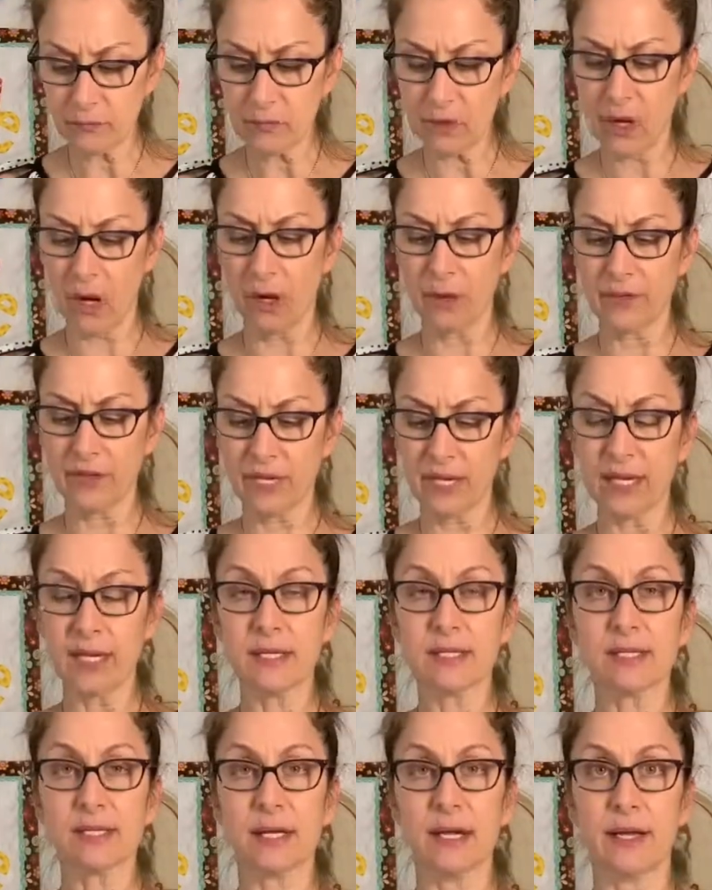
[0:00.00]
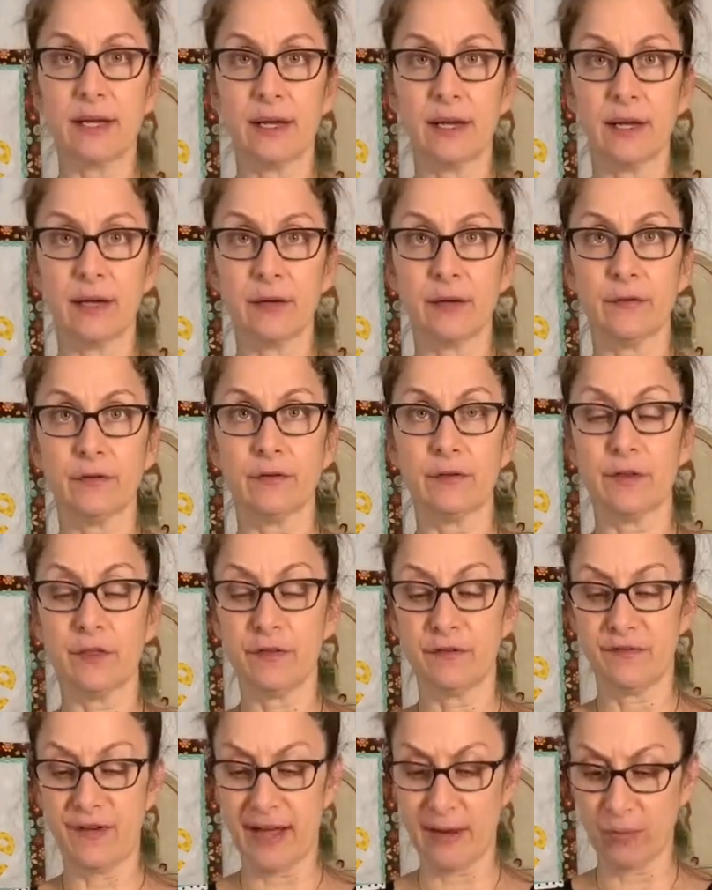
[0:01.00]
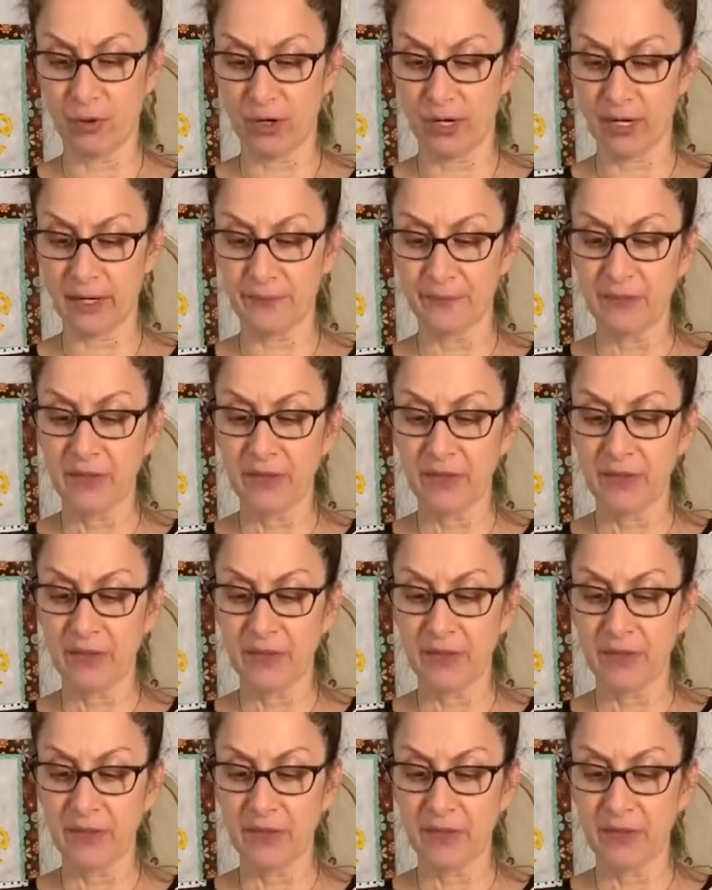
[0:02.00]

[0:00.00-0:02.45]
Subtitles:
on the inside of the fabric.